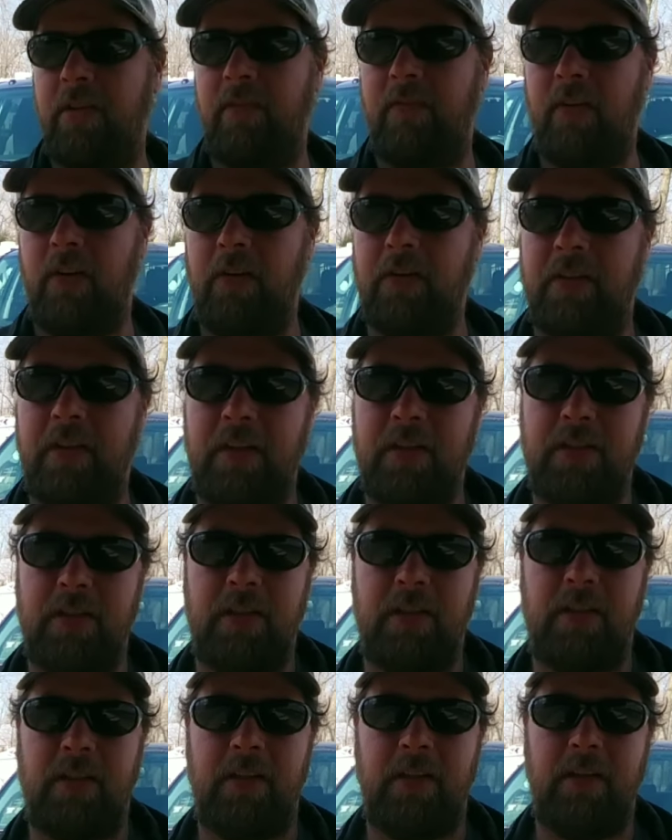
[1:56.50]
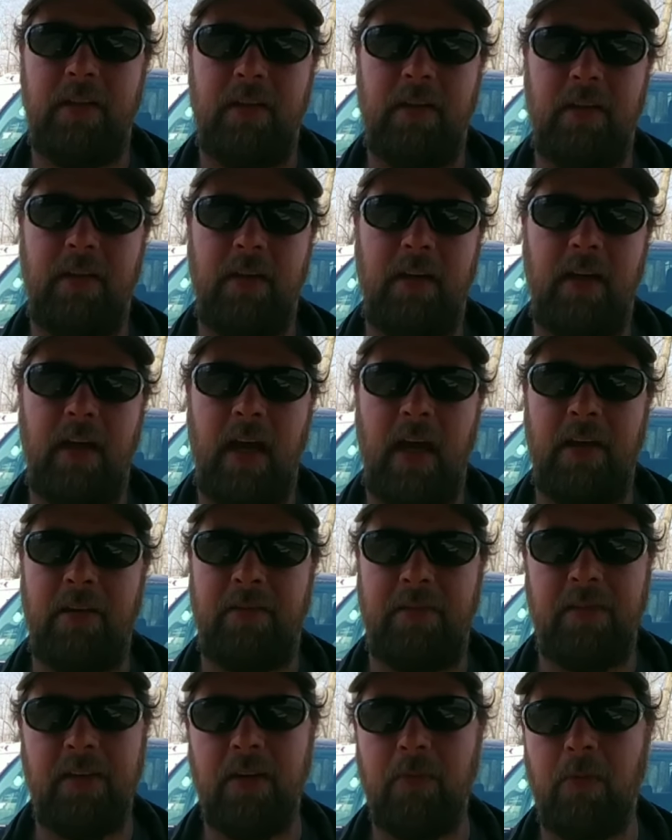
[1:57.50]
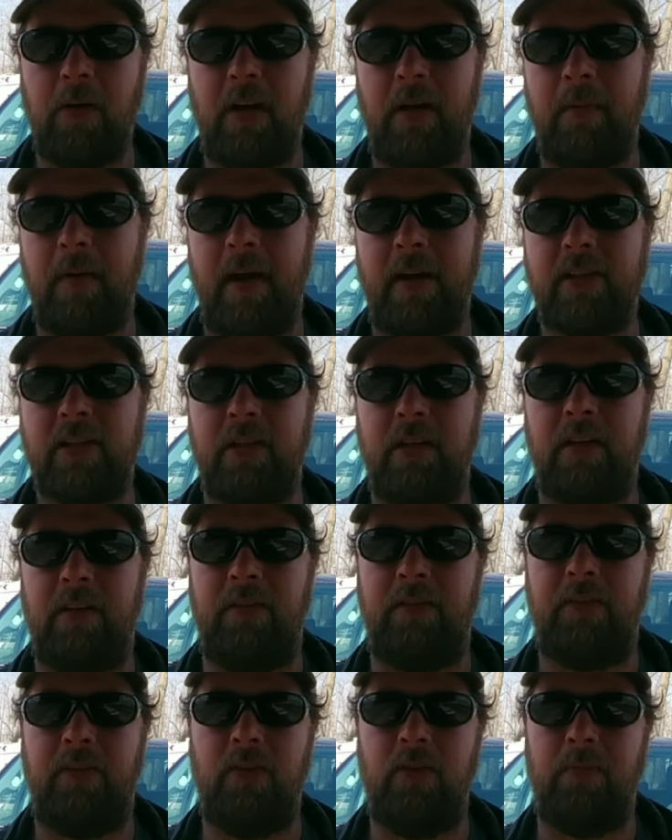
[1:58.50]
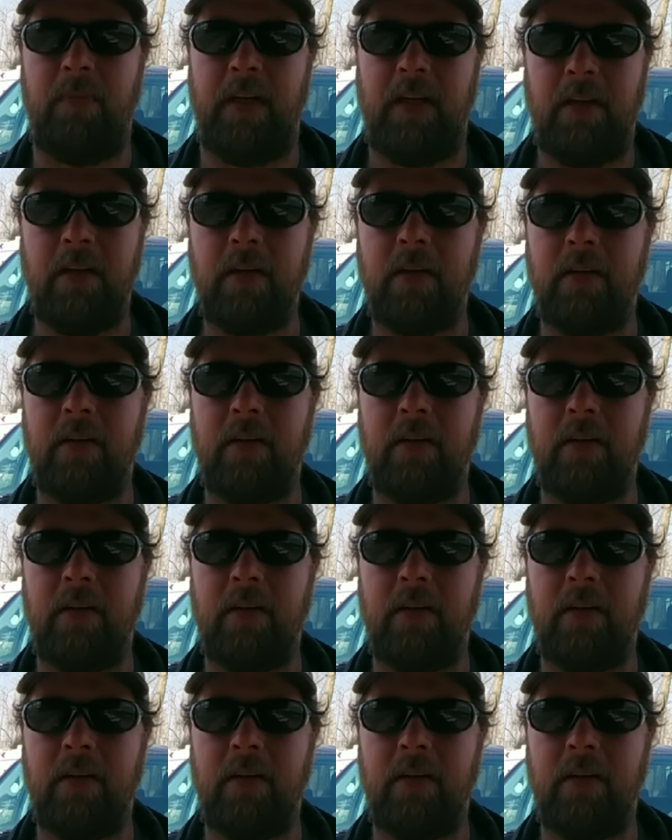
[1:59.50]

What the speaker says: the voltage and see what I'm actually consuming